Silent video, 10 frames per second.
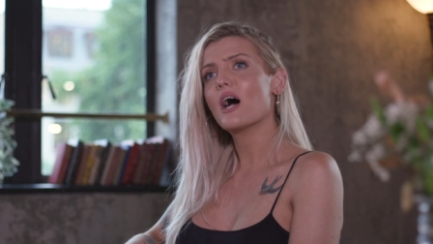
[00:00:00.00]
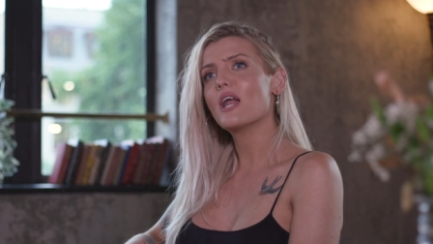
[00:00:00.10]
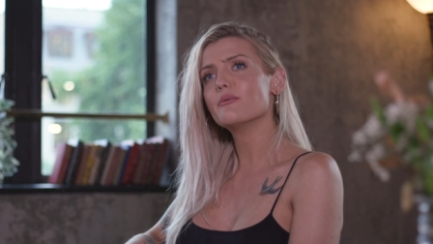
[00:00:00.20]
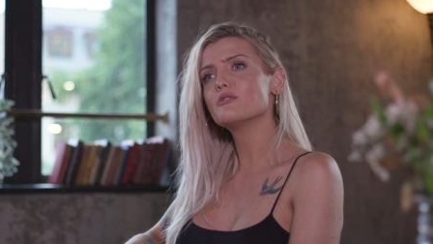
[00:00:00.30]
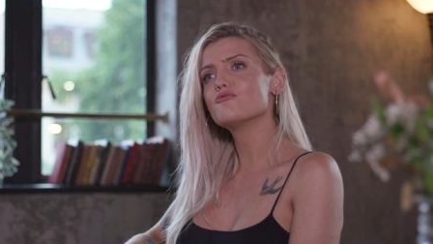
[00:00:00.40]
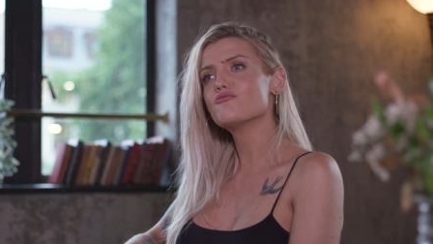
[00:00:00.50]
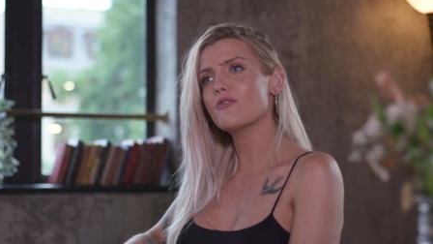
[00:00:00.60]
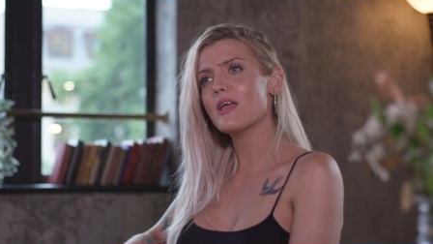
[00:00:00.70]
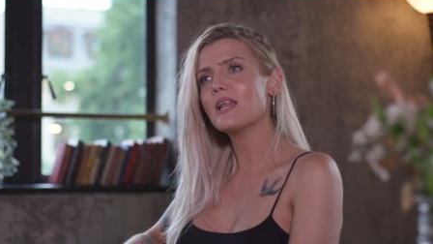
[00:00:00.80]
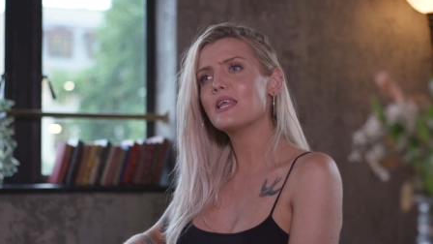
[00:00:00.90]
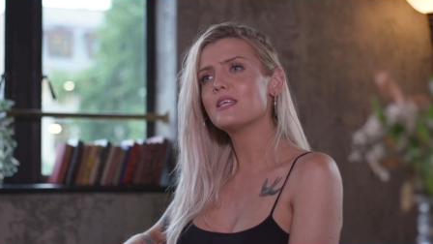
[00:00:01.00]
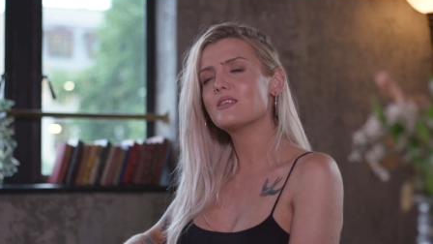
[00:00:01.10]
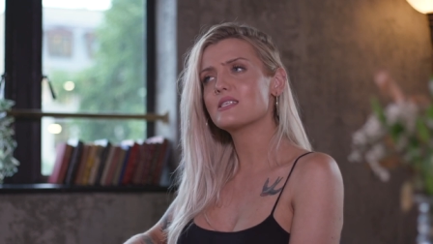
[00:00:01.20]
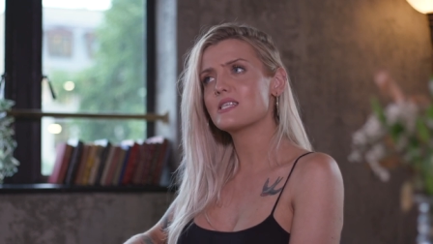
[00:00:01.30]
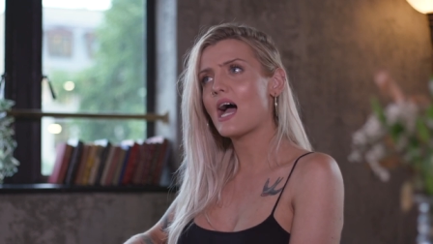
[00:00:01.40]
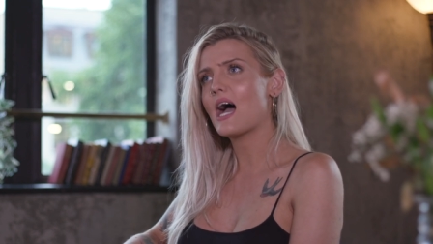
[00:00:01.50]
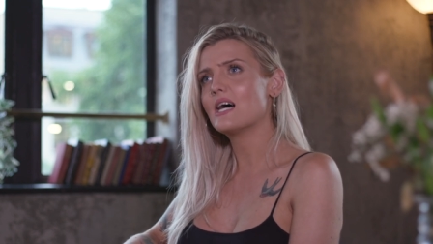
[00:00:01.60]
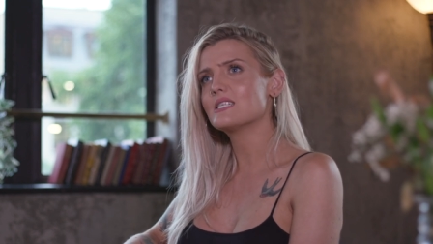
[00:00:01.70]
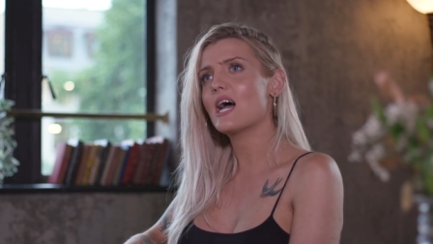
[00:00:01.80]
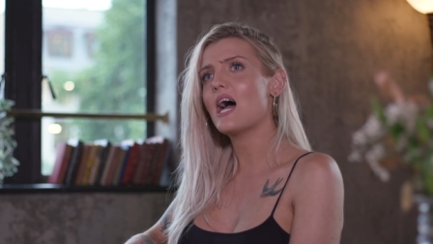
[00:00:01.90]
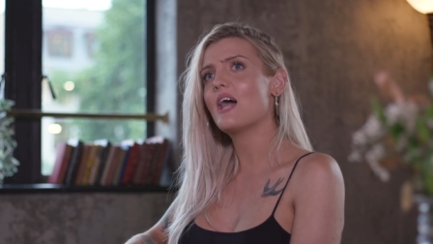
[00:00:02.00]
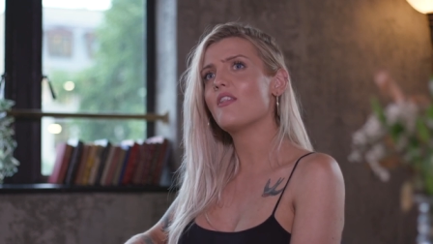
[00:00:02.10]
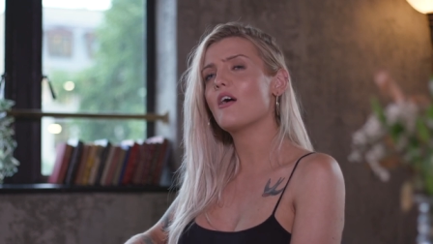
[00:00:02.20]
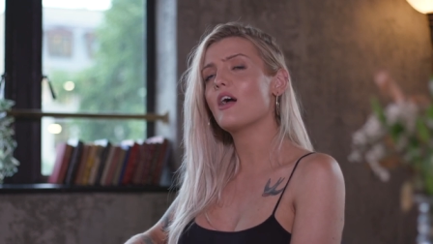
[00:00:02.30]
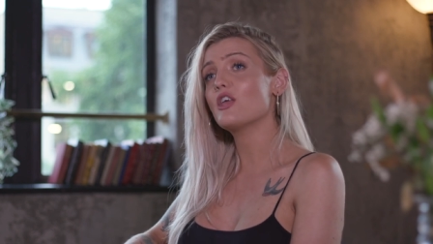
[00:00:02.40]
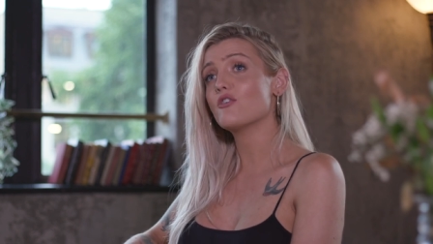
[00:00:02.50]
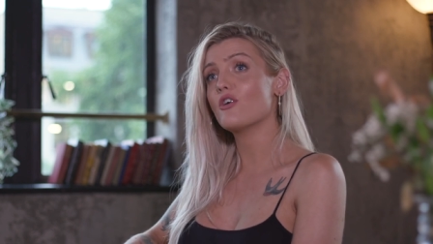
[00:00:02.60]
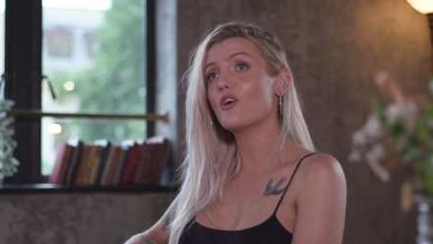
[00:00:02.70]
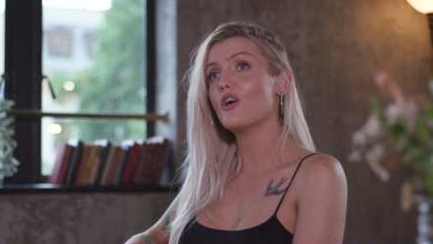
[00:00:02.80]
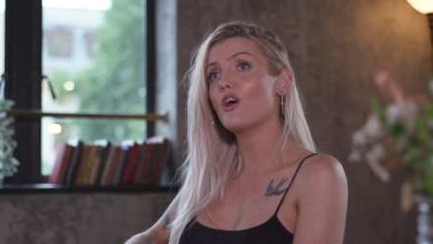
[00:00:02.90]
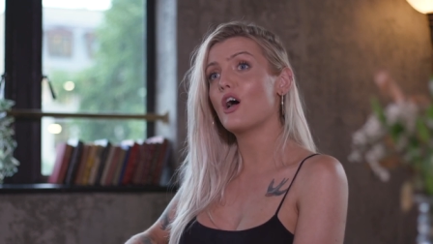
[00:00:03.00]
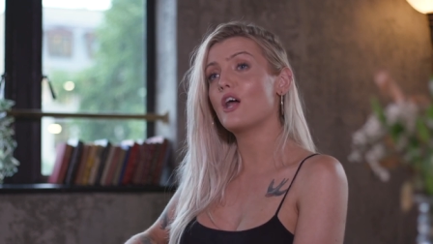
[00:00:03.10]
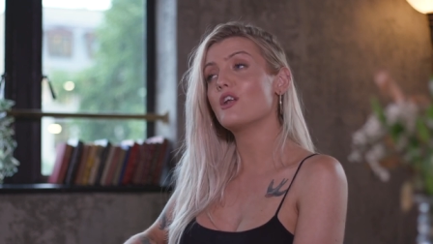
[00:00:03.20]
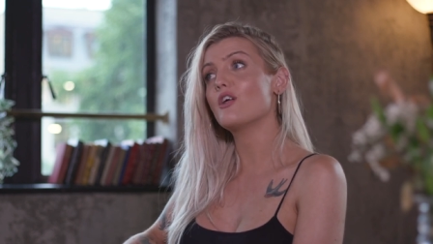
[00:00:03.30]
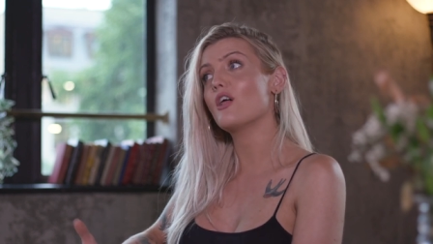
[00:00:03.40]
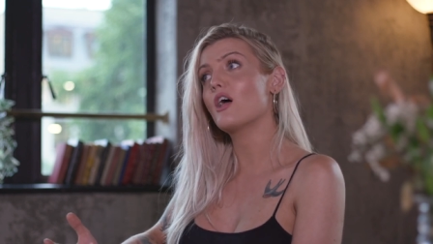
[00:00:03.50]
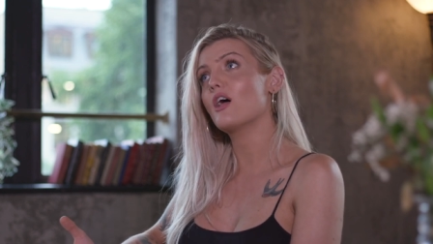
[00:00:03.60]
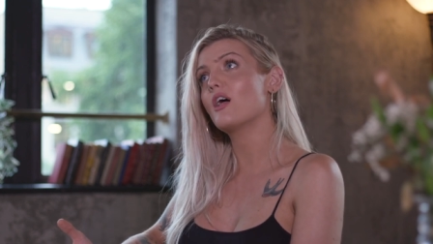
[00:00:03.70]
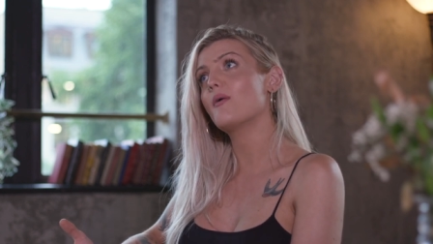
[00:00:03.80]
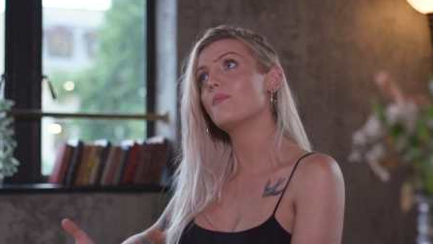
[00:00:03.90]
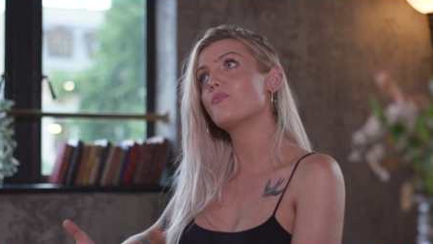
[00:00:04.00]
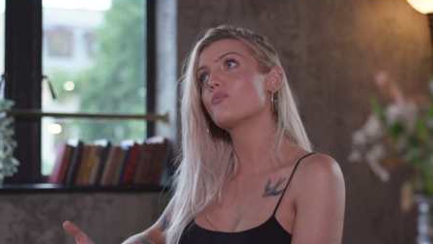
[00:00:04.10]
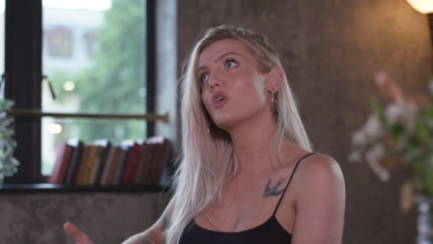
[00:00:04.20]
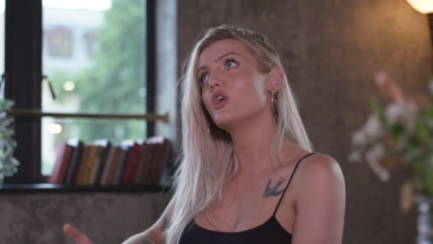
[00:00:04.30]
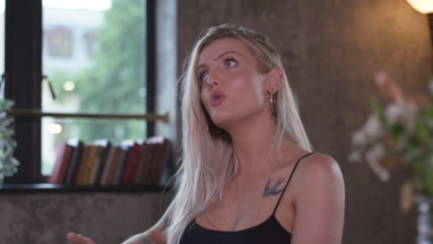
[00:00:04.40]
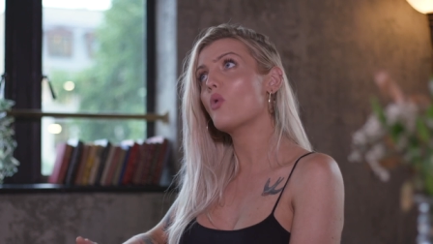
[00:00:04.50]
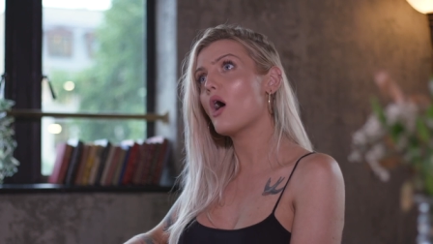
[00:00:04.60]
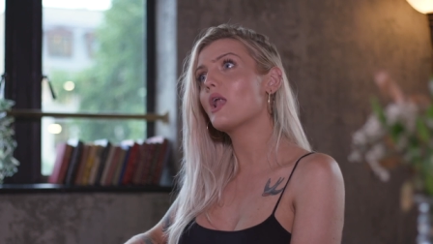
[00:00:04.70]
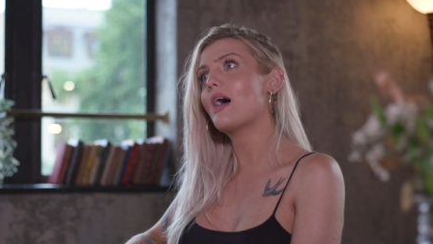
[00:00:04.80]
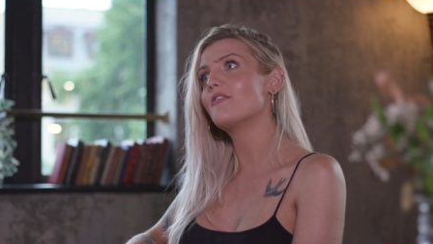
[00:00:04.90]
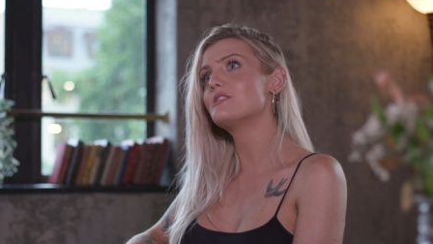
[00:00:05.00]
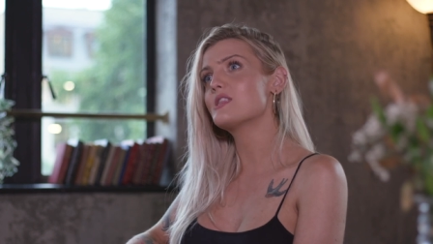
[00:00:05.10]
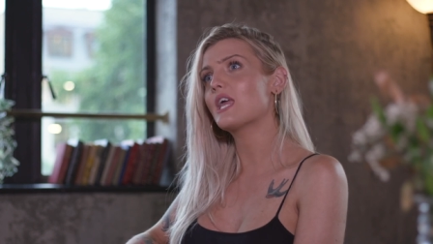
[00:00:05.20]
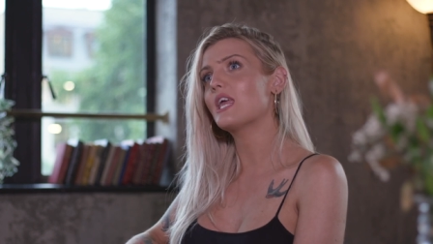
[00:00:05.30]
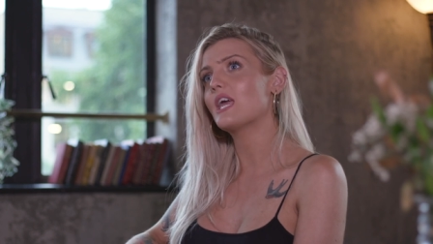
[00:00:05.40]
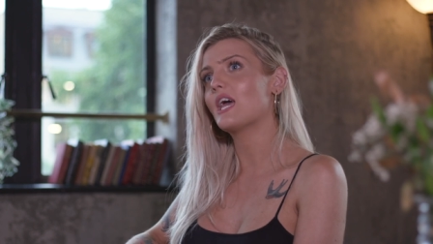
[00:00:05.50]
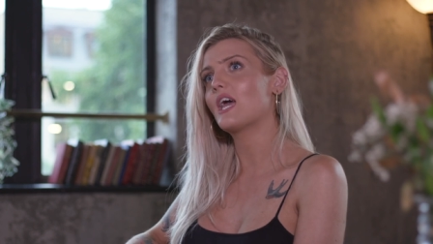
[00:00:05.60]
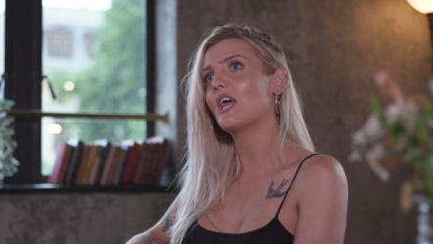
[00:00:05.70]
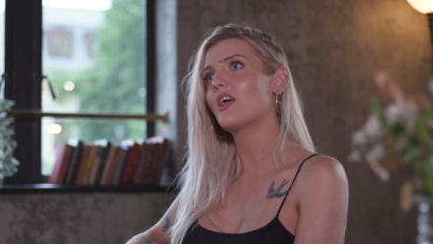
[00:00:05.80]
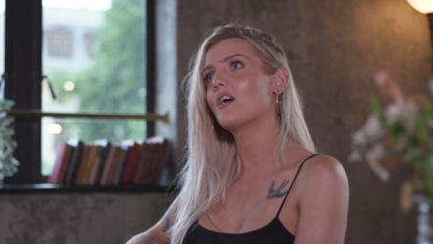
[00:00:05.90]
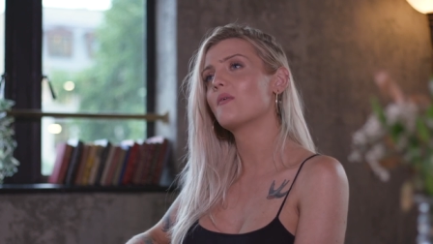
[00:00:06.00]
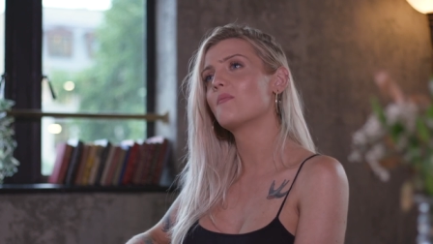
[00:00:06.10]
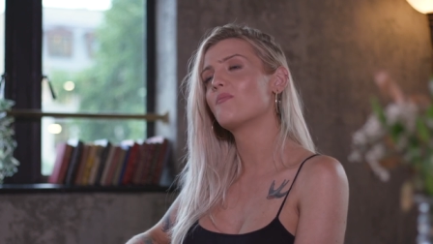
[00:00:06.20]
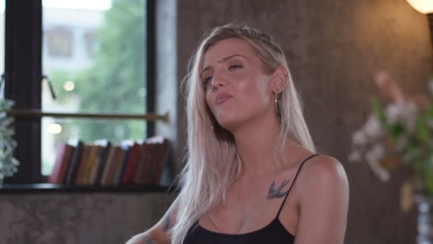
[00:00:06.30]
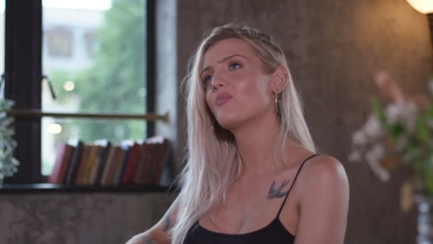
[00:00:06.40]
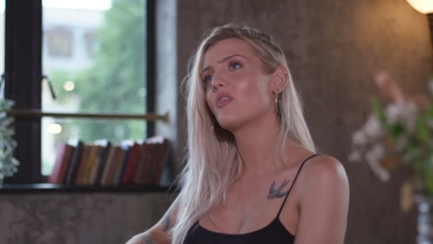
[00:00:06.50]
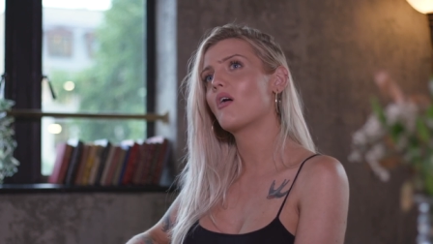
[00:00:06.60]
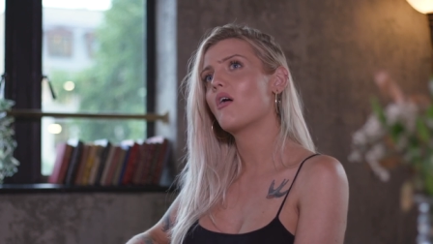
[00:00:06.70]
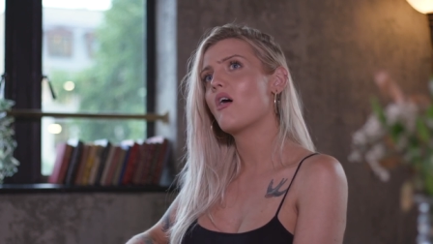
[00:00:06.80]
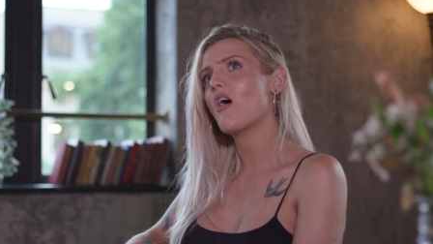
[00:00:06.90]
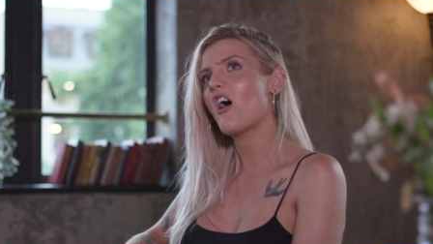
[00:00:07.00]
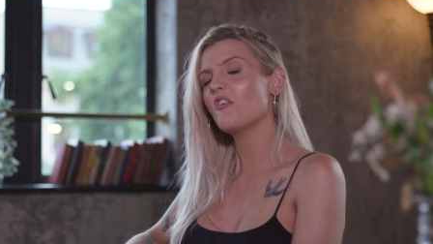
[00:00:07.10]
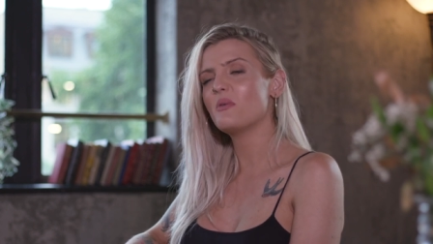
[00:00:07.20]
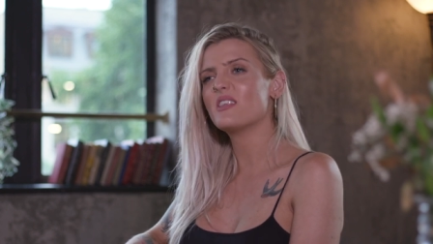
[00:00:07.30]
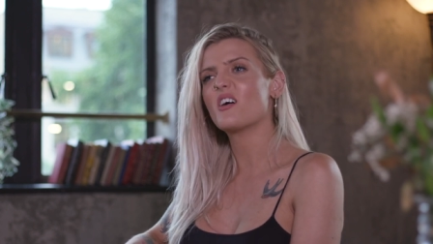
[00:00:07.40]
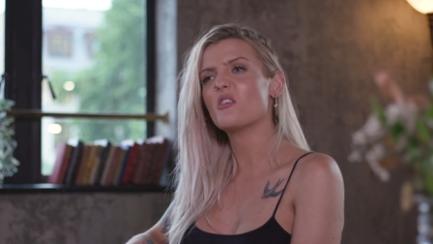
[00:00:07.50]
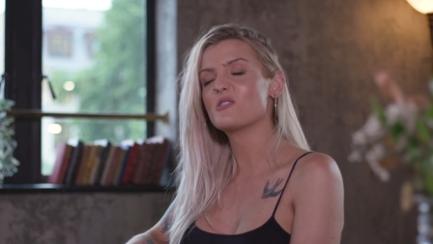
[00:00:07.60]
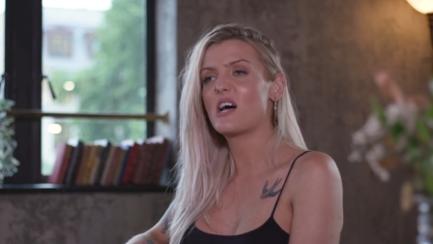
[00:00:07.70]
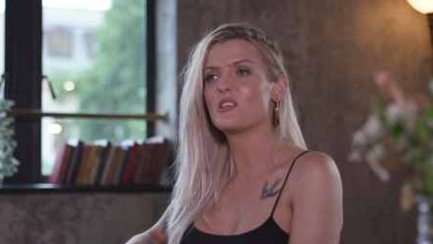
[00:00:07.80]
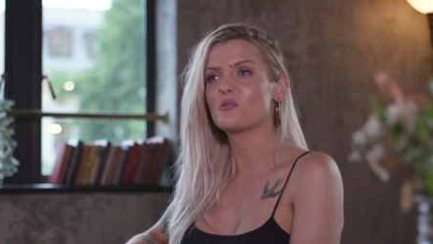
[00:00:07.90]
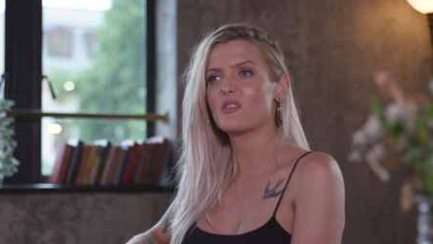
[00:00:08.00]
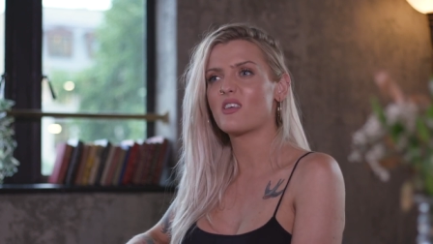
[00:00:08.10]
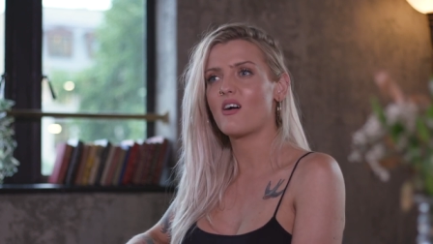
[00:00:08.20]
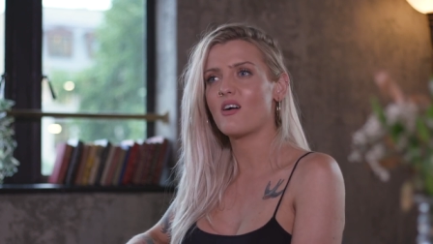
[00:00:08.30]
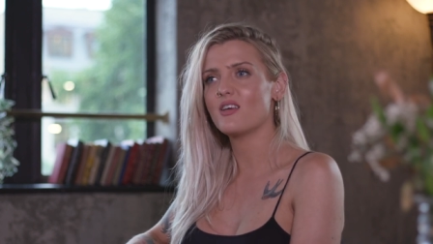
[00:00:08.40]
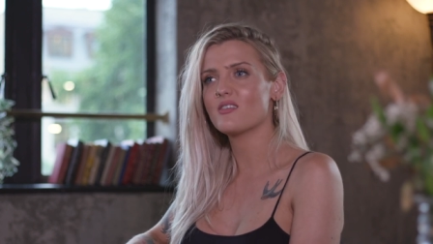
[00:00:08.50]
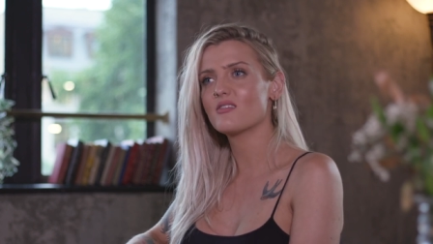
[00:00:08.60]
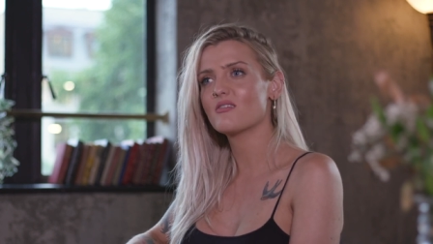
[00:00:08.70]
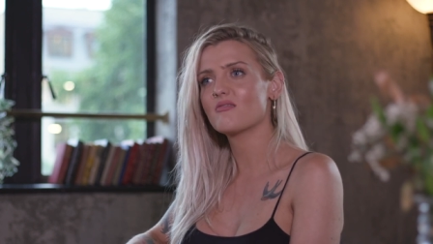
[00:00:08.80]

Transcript: And it was really sad and you're and you are left thinking, I've been to hotels with guys.